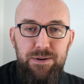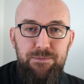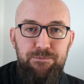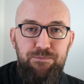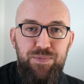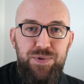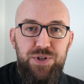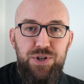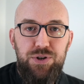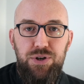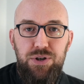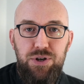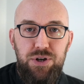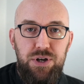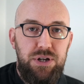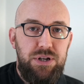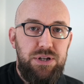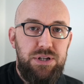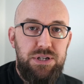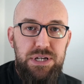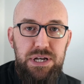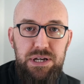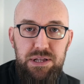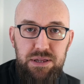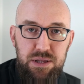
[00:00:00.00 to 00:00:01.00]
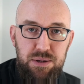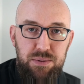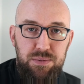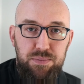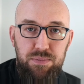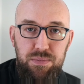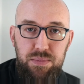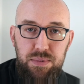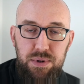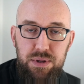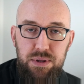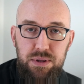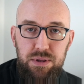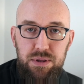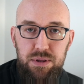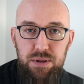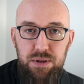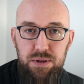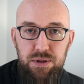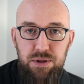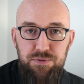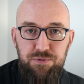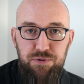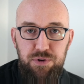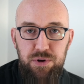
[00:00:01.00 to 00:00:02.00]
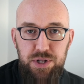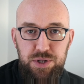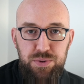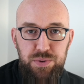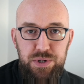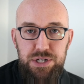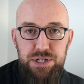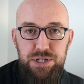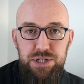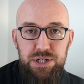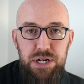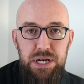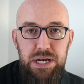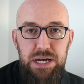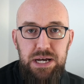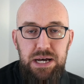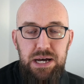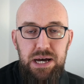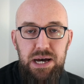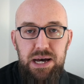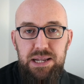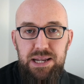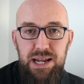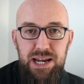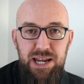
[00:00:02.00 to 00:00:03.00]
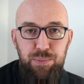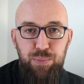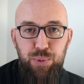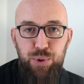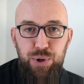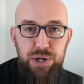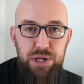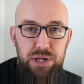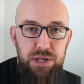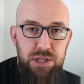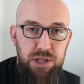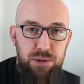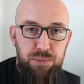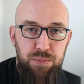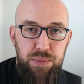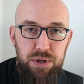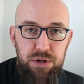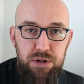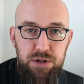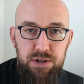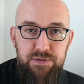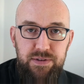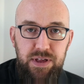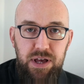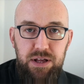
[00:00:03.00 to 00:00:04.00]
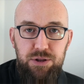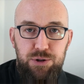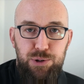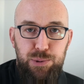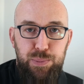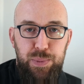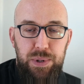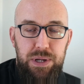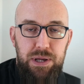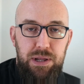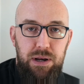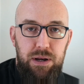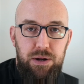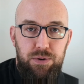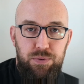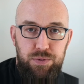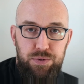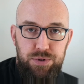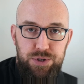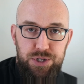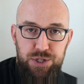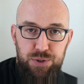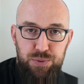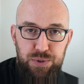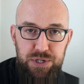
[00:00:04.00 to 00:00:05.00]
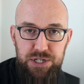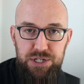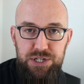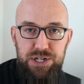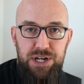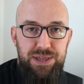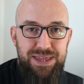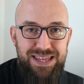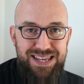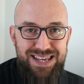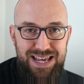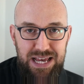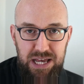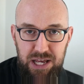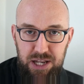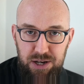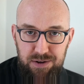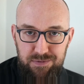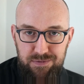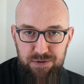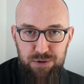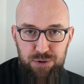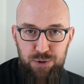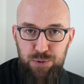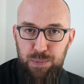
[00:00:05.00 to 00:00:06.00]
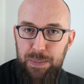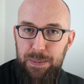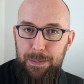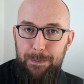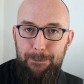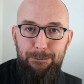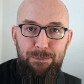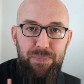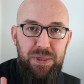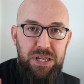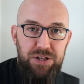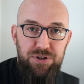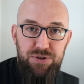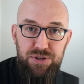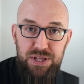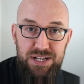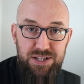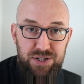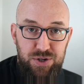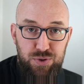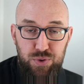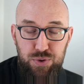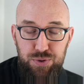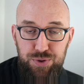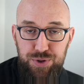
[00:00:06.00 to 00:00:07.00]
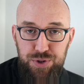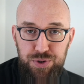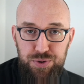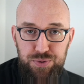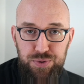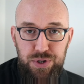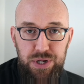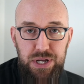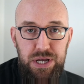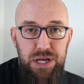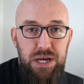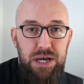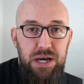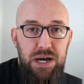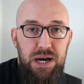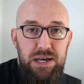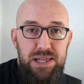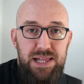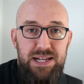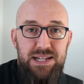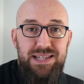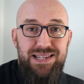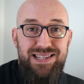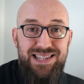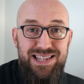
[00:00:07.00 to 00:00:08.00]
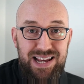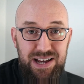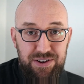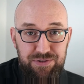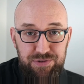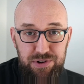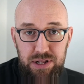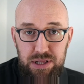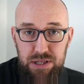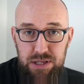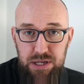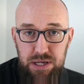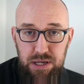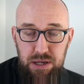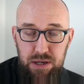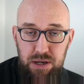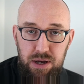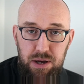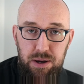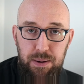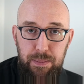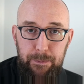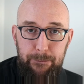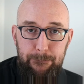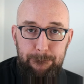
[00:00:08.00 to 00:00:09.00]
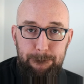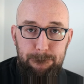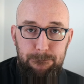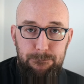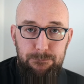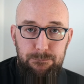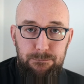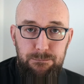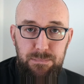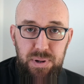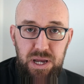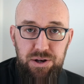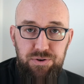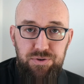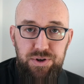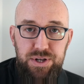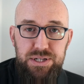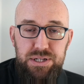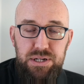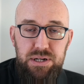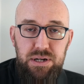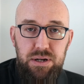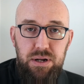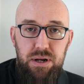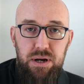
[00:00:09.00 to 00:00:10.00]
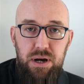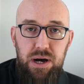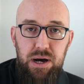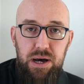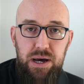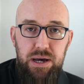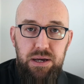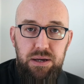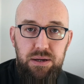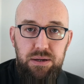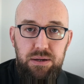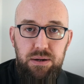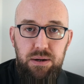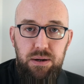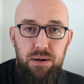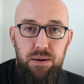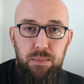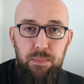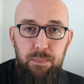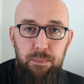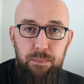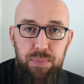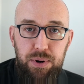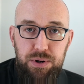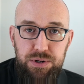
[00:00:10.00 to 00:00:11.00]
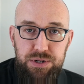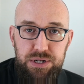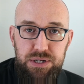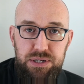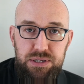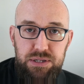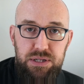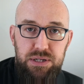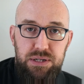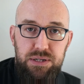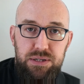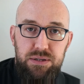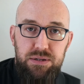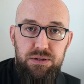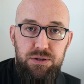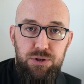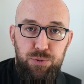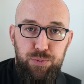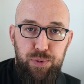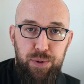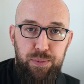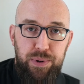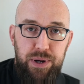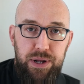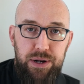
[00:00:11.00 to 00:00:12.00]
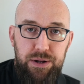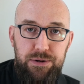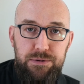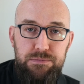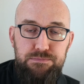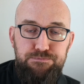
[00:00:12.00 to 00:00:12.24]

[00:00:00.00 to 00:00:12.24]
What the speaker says: So you can just hit the foot switch at any point in the middle of that loop and it will switch at the end of the loop. So that's cool too, and that's definitely main reason I purchased this looper pedal.